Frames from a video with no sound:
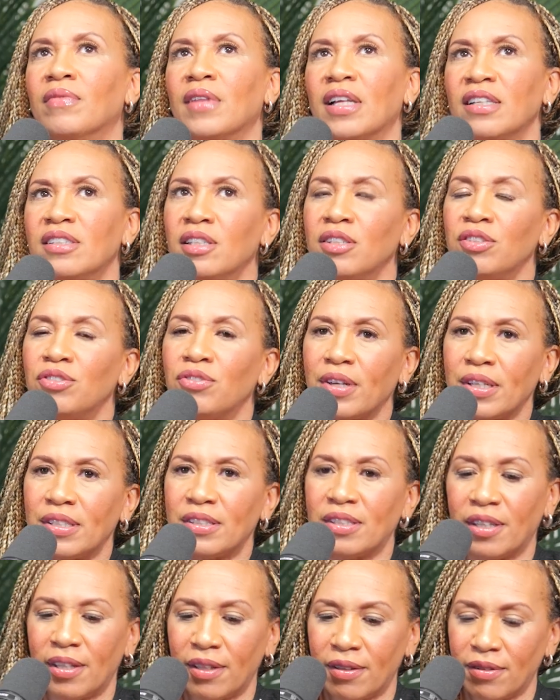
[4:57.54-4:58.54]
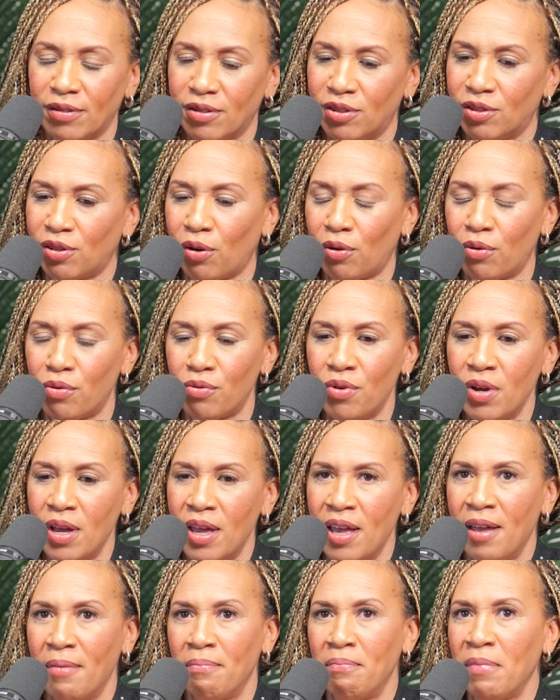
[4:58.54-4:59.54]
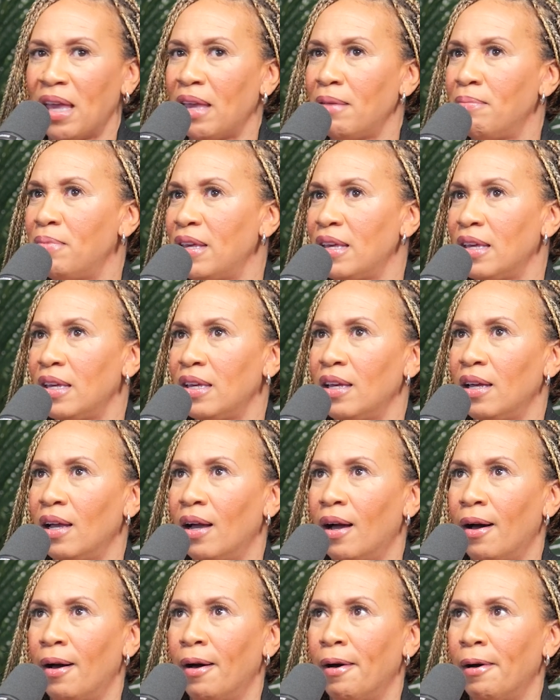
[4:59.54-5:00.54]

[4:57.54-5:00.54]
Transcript: That's interesting. So maybe